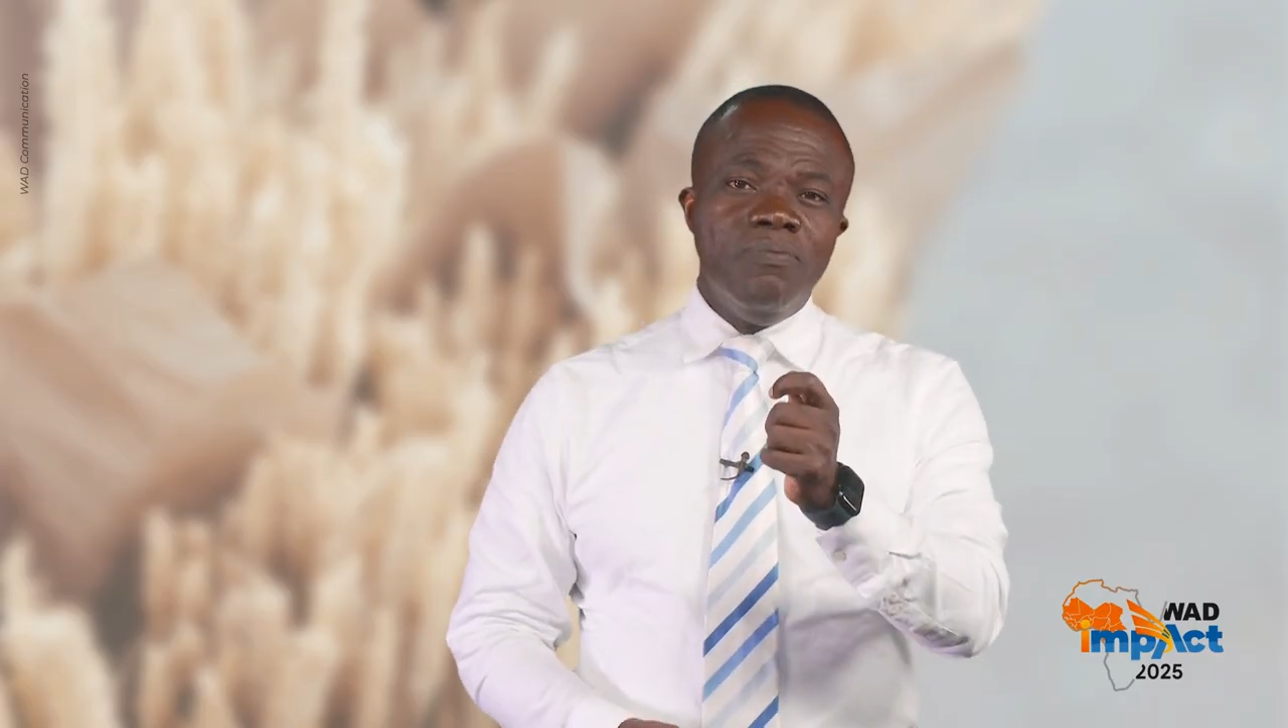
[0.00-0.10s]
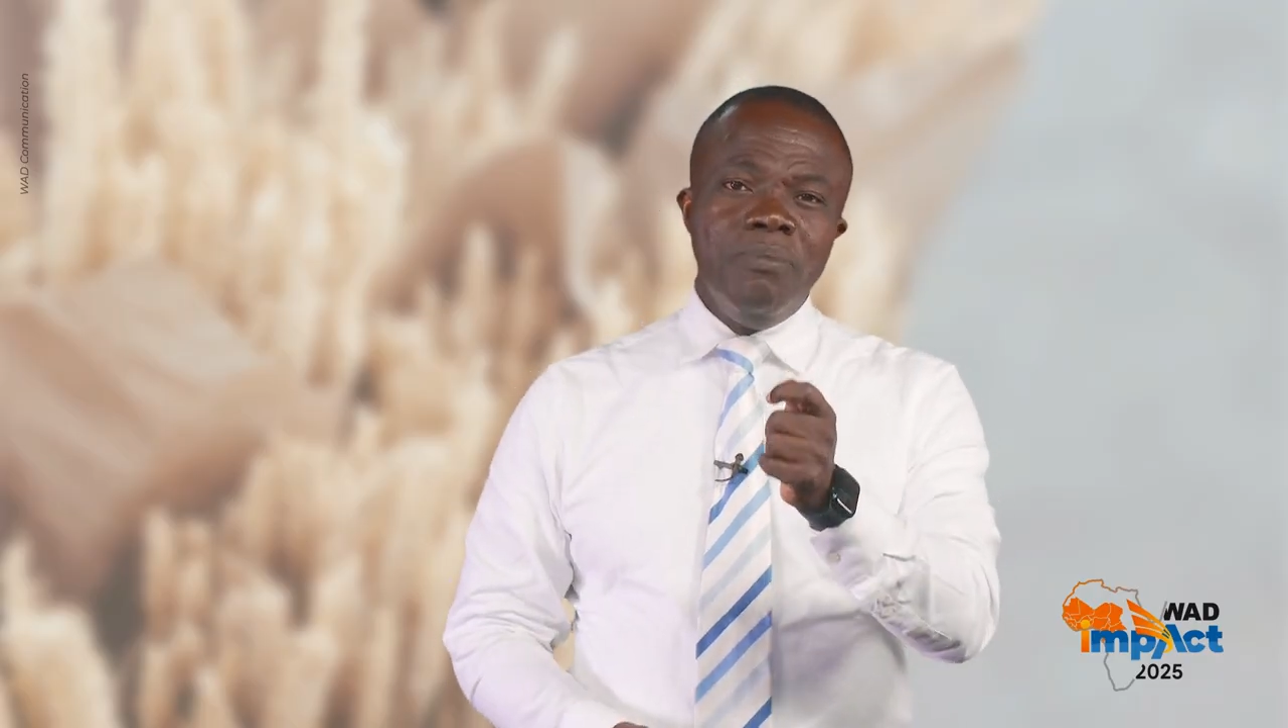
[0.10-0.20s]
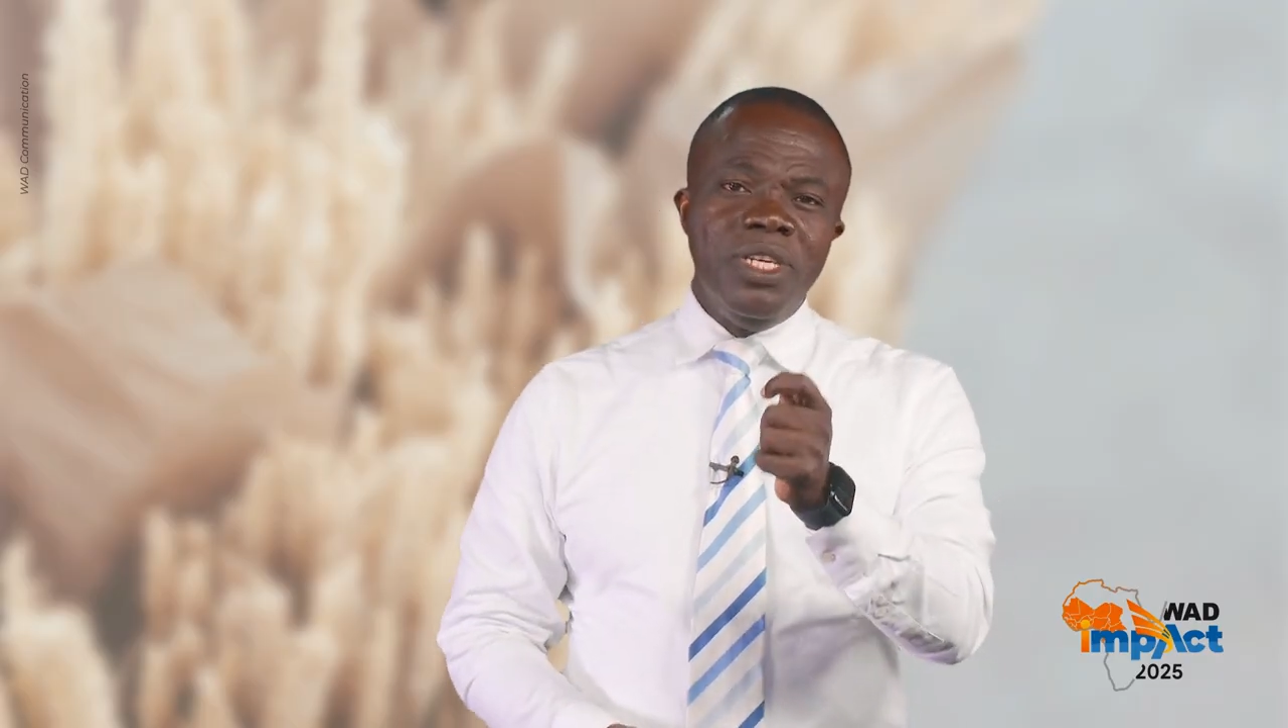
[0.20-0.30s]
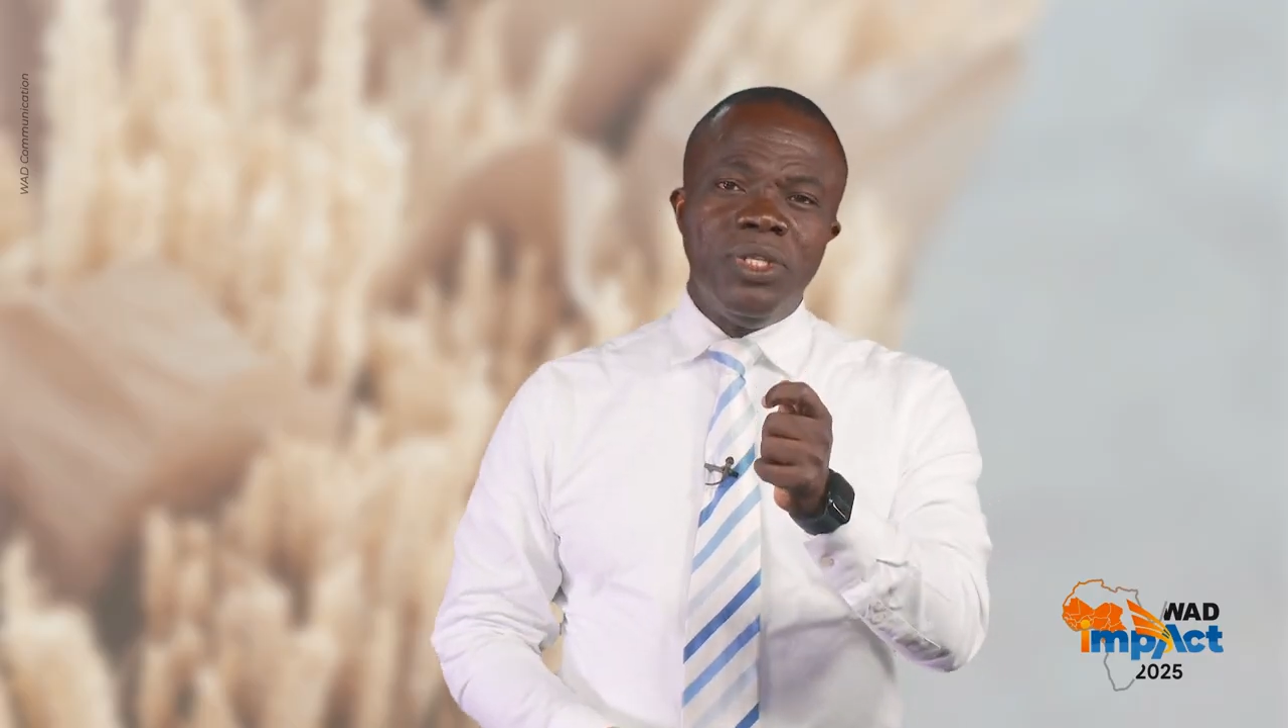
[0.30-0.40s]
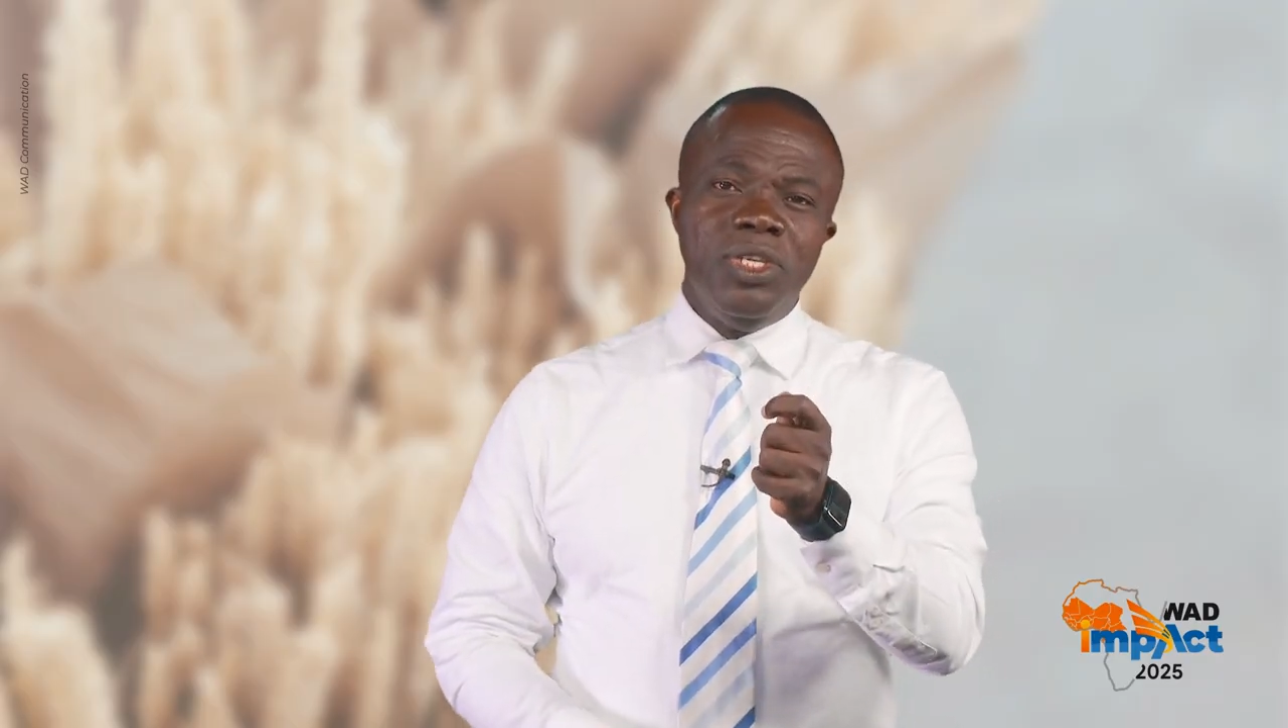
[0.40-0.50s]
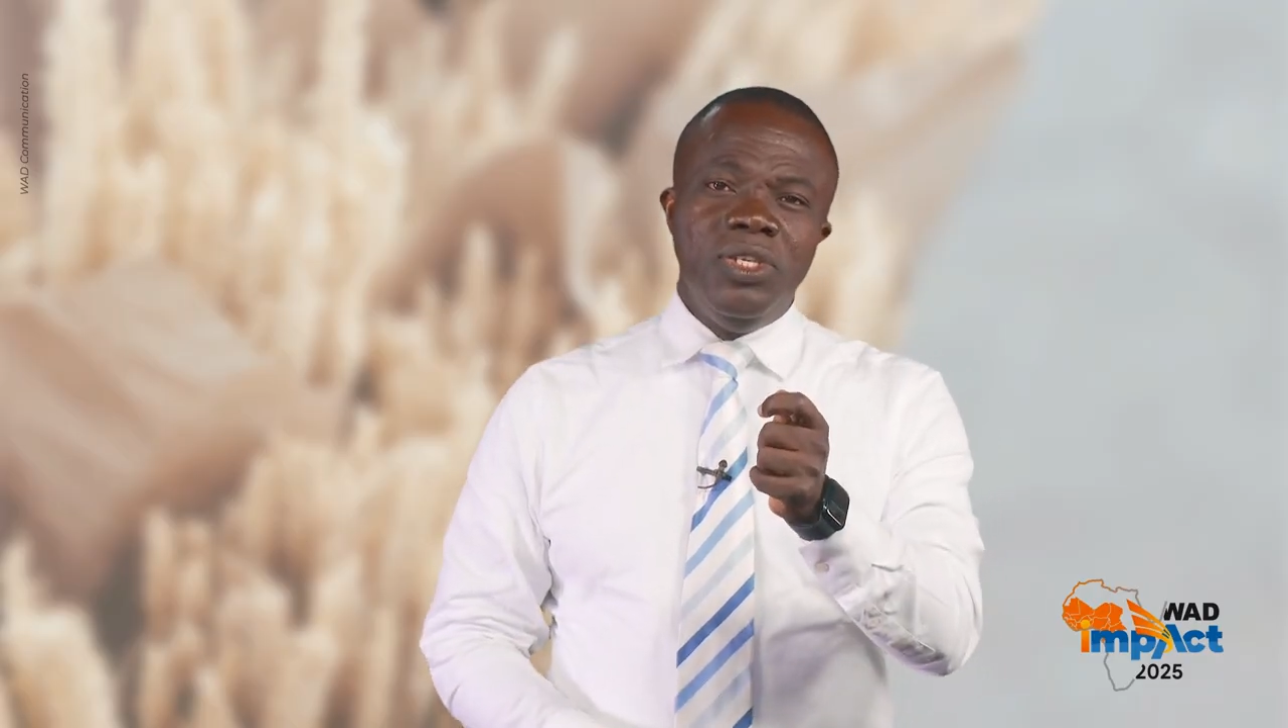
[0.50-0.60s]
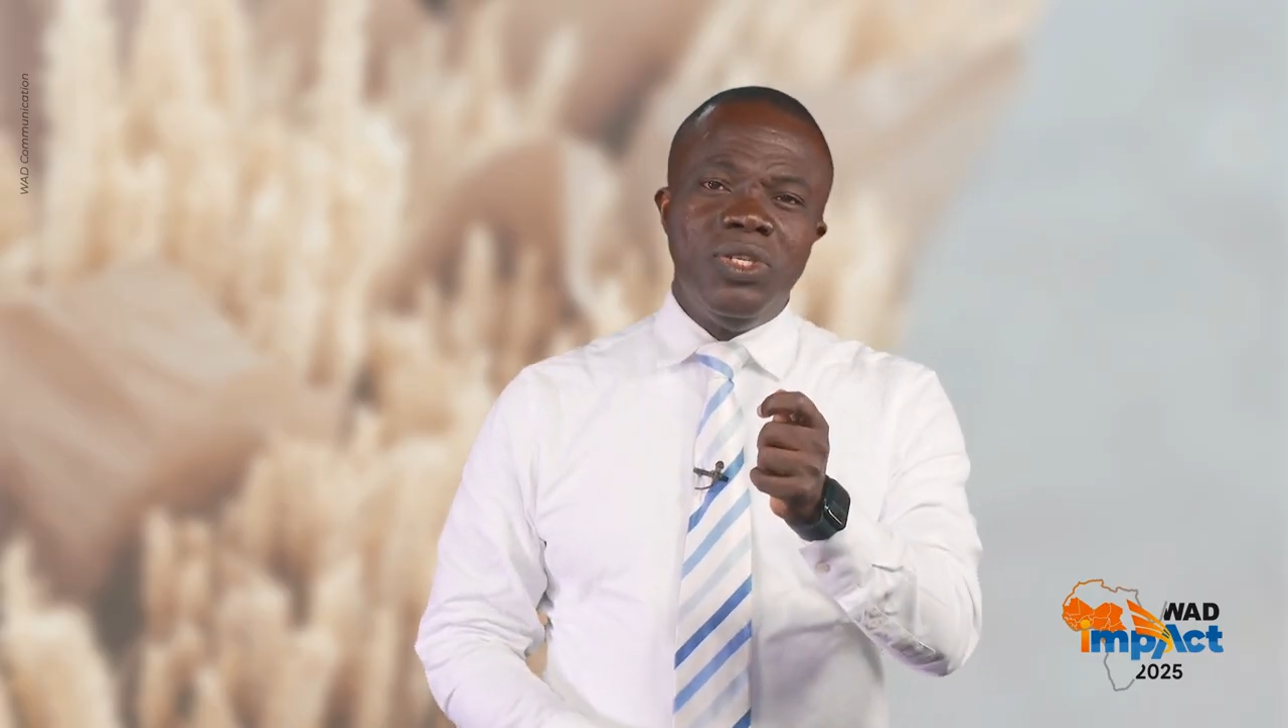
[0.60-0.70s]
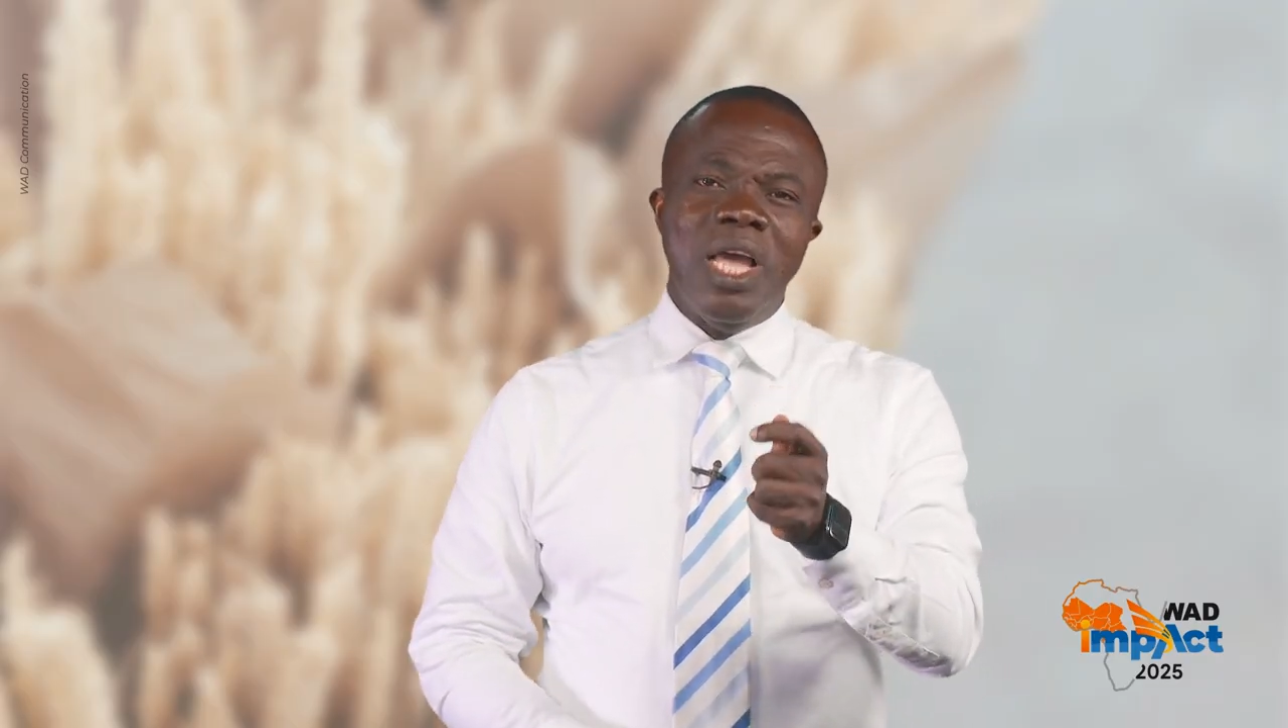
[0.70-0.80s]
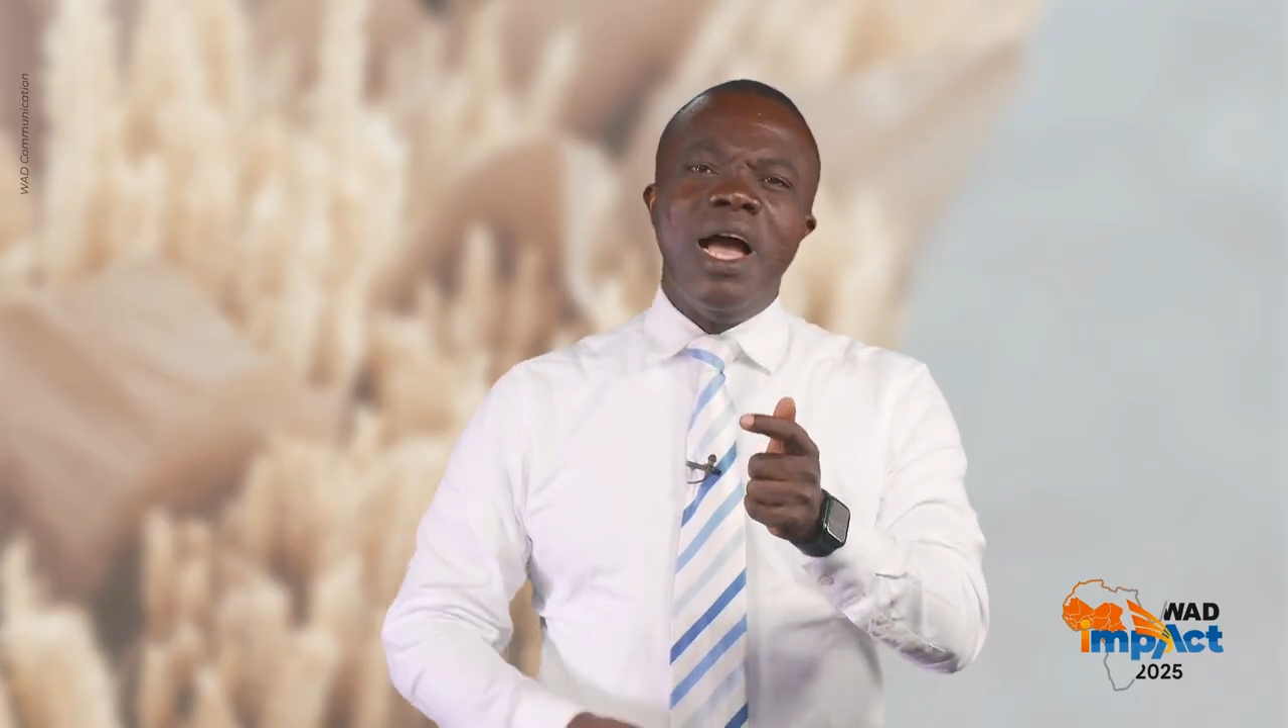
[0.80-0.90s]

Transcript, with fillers: messages